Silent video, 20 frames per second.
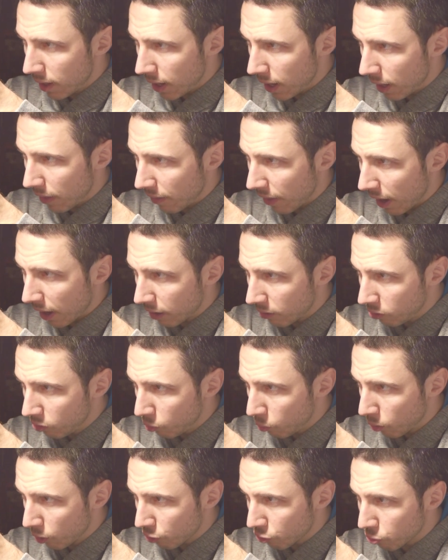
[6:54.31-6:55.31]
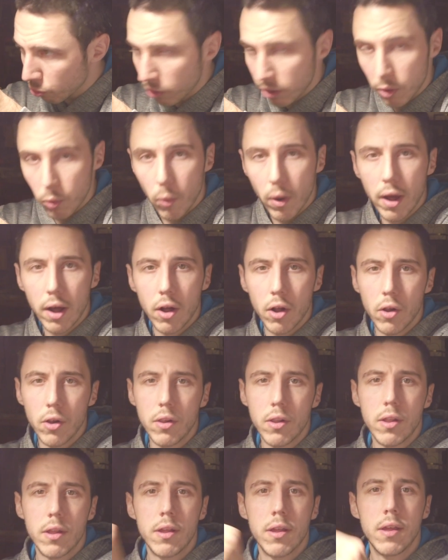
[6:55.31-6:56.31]
And that glue works really
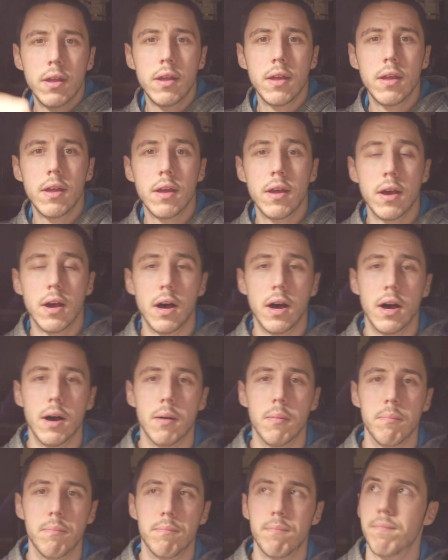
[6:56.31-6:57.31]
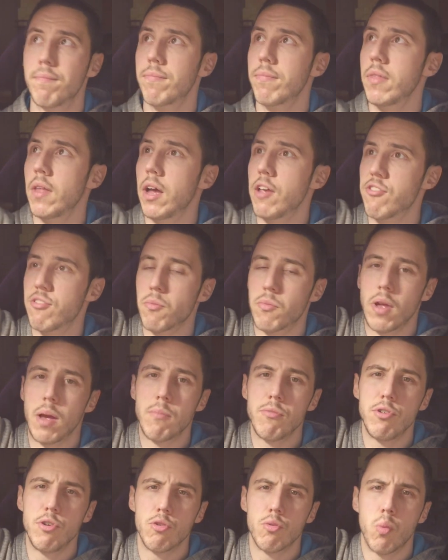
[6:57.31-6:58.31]
well. I
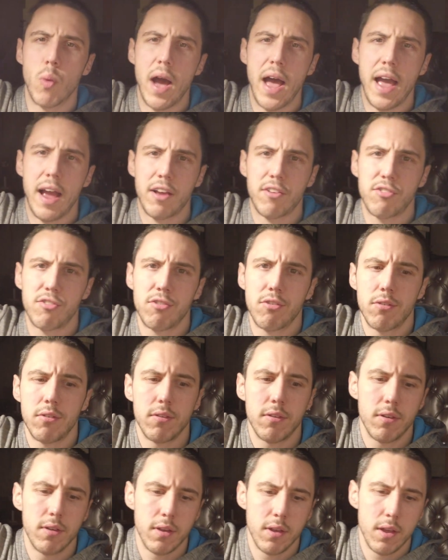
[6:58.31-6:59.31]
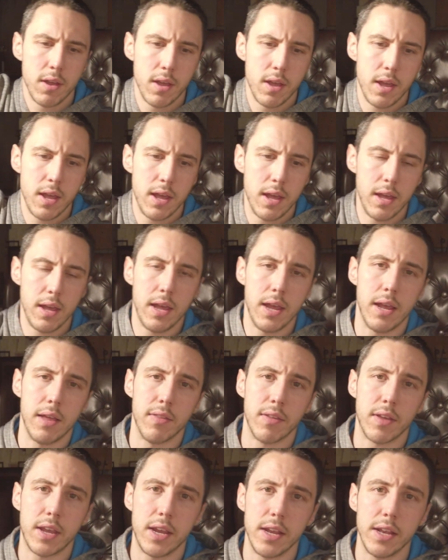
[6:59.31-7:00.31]
sometimes use wax,
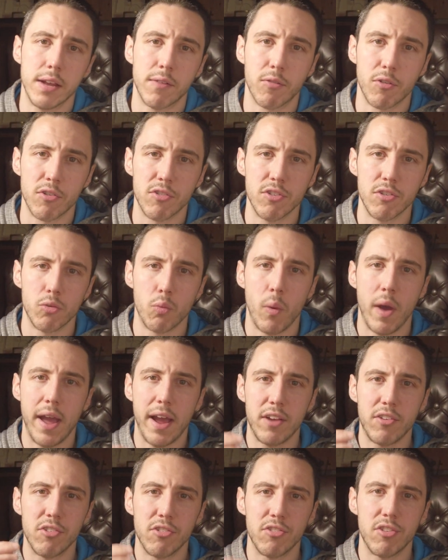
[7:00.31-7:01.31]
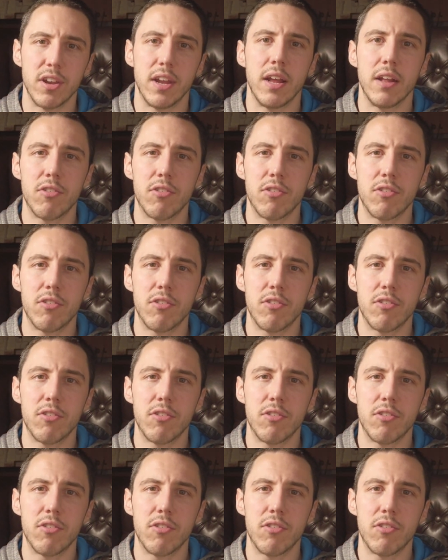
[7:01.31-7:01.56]
and the key difference is wax is an